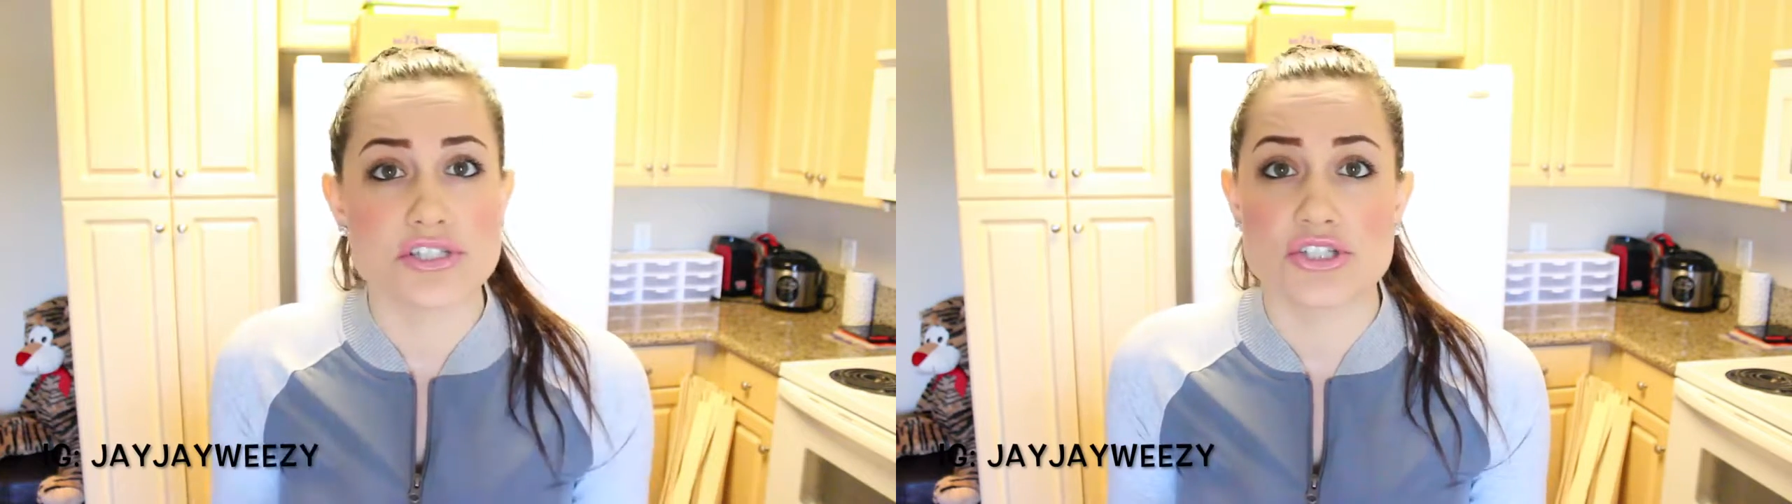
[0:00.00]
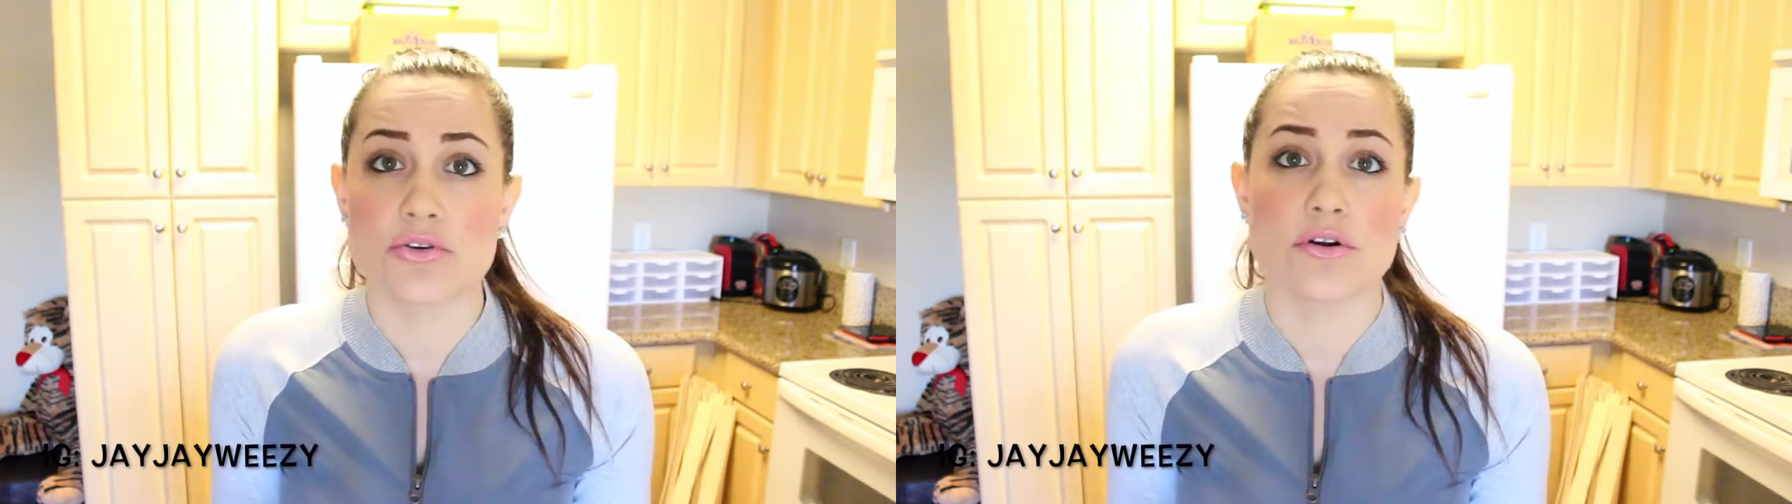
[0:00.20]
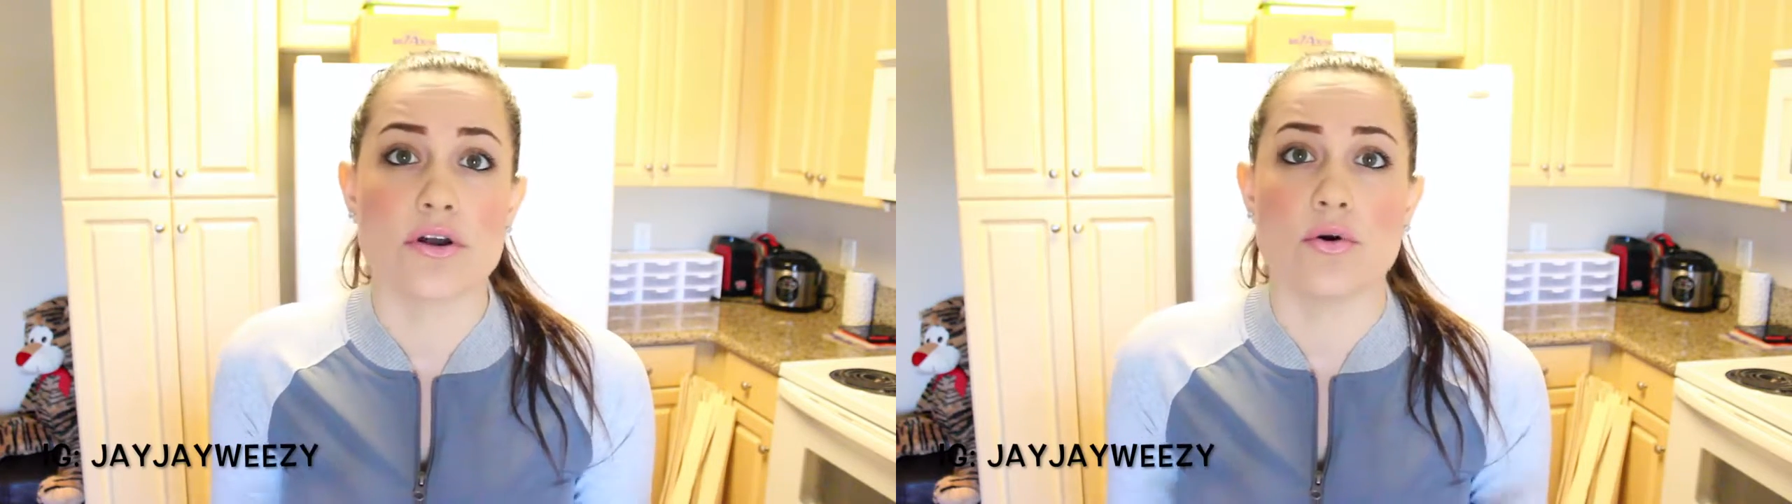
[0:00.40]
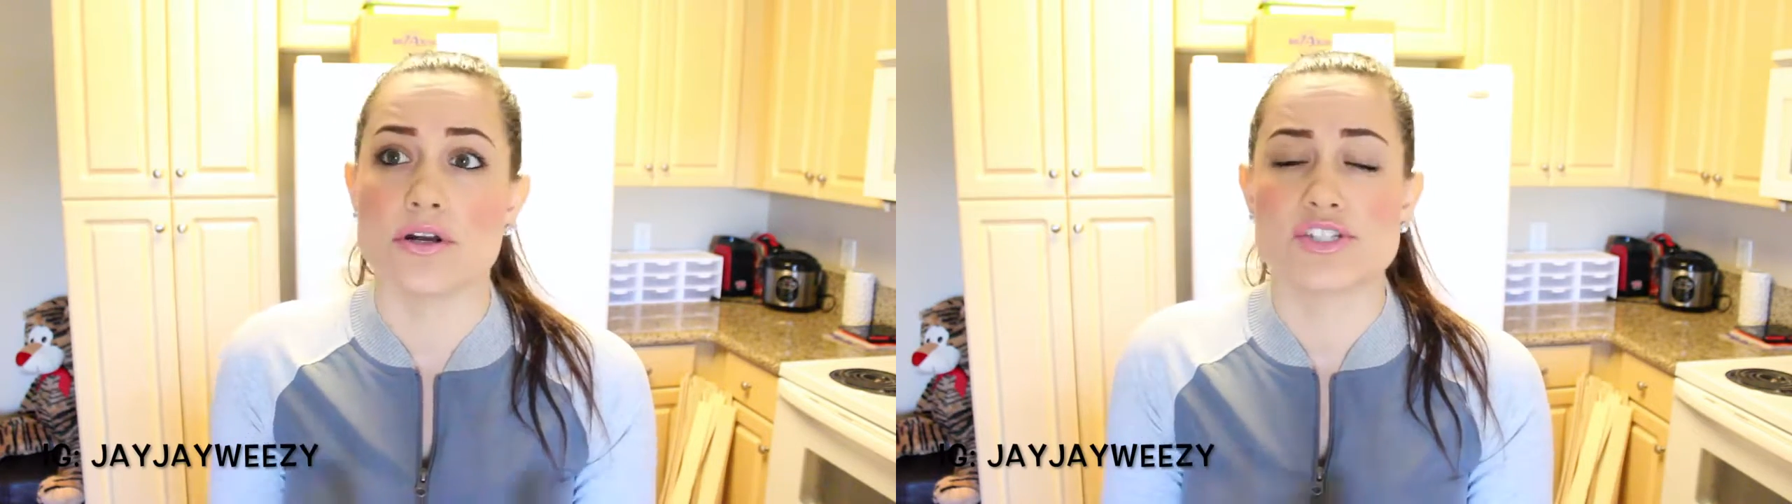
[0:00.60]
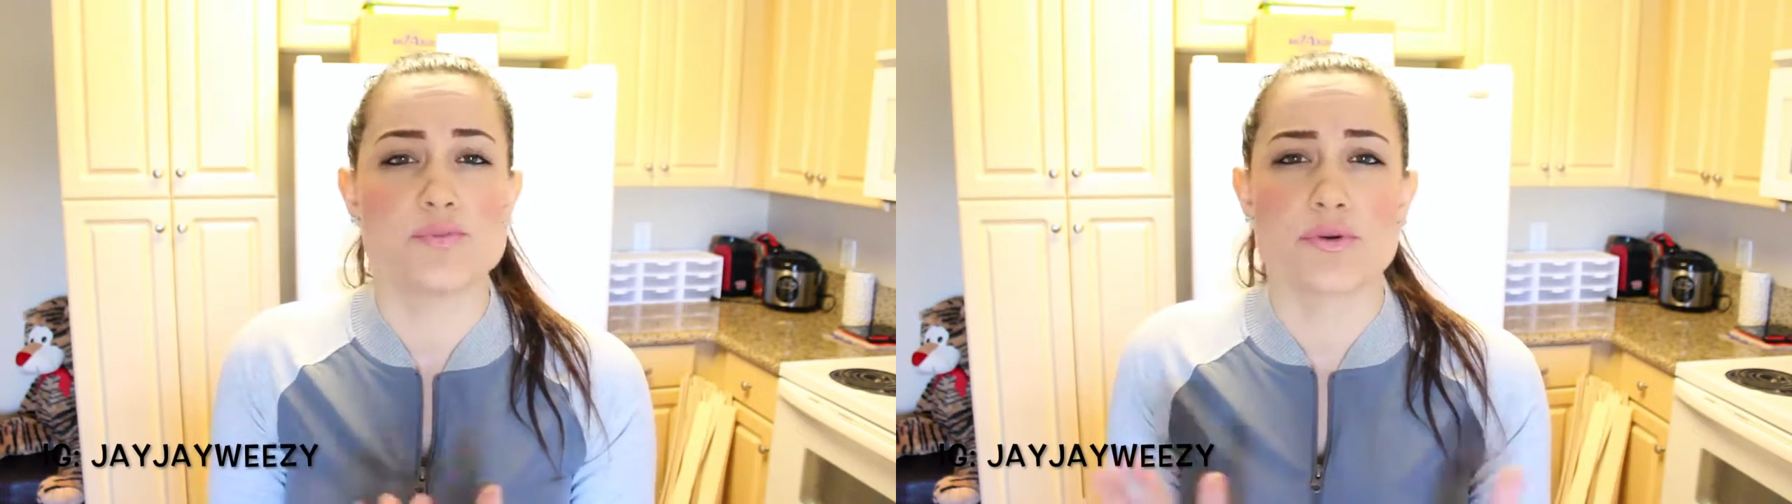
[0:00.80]
store
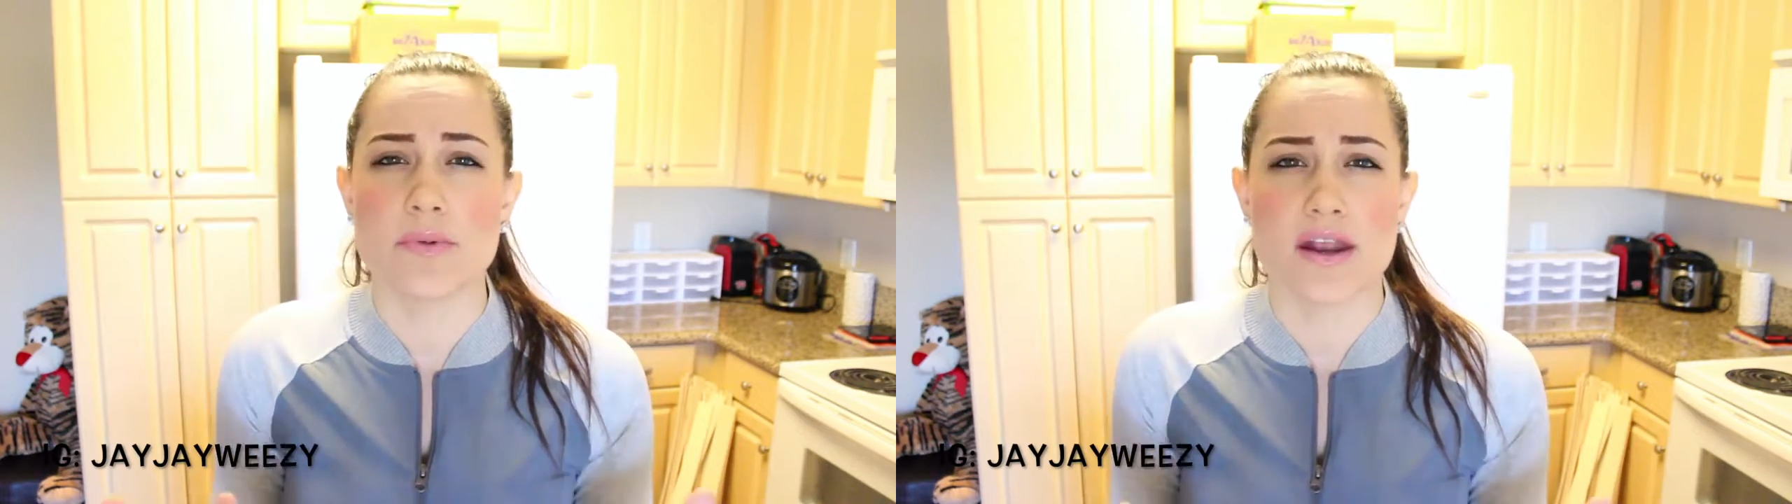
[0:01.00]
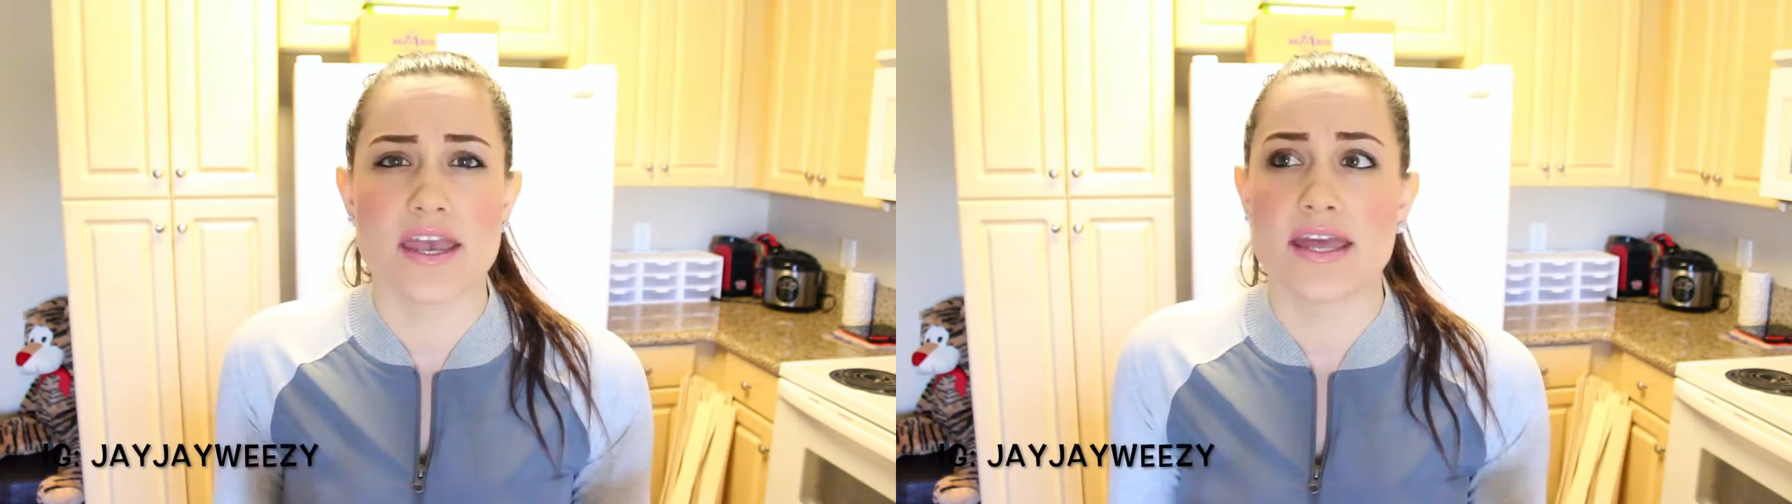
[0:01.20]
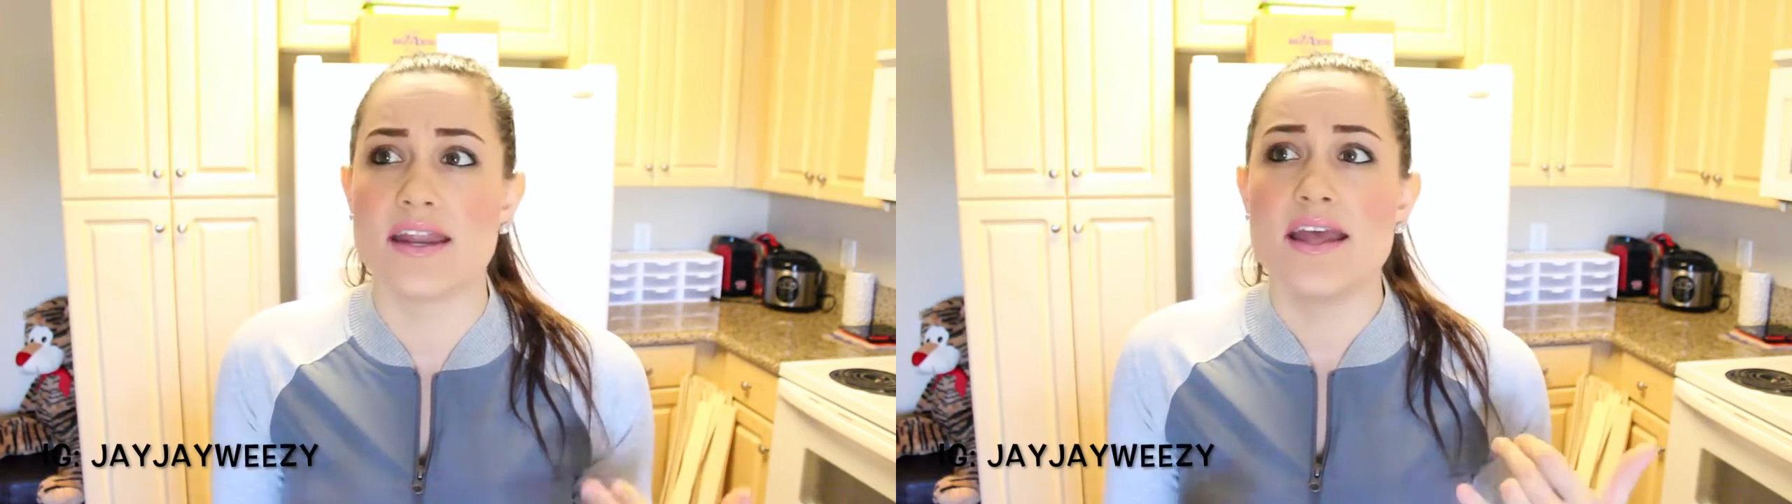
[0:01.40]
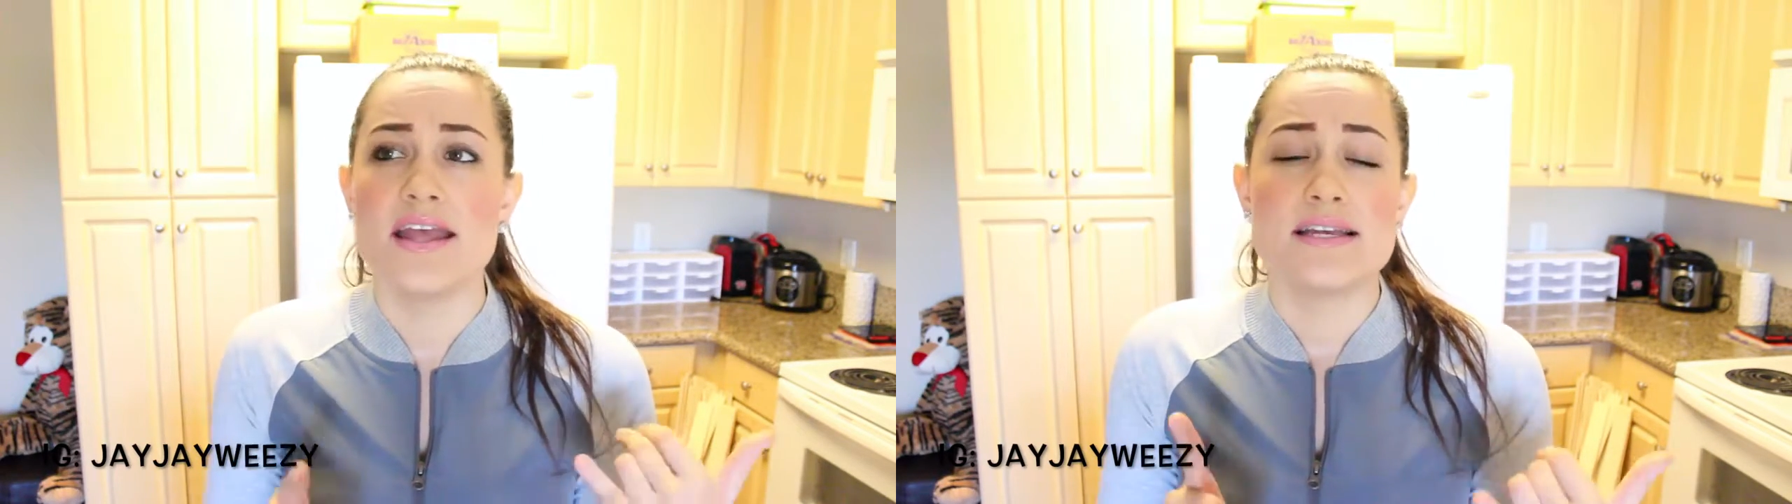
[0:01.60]
or supermarket,